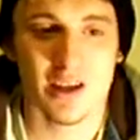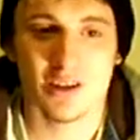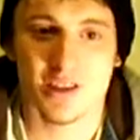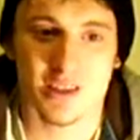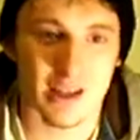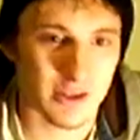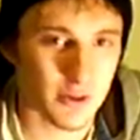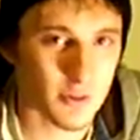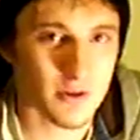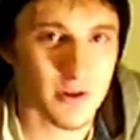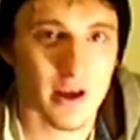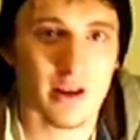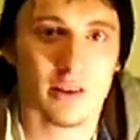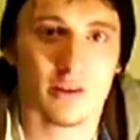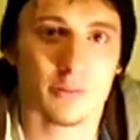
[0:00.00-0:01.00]
so they do
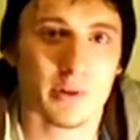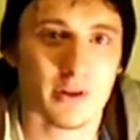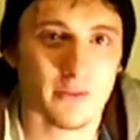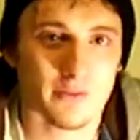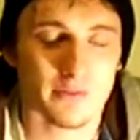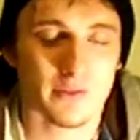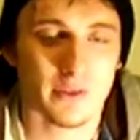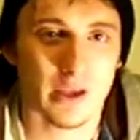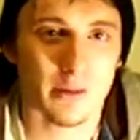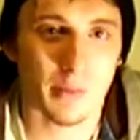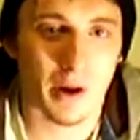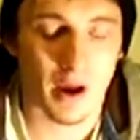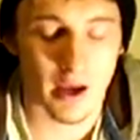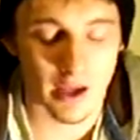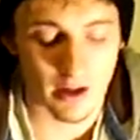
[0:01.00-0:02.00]
create a little bit of
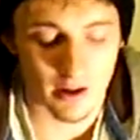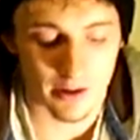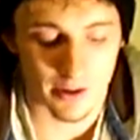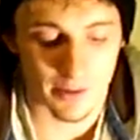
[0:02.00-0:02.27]
EMI.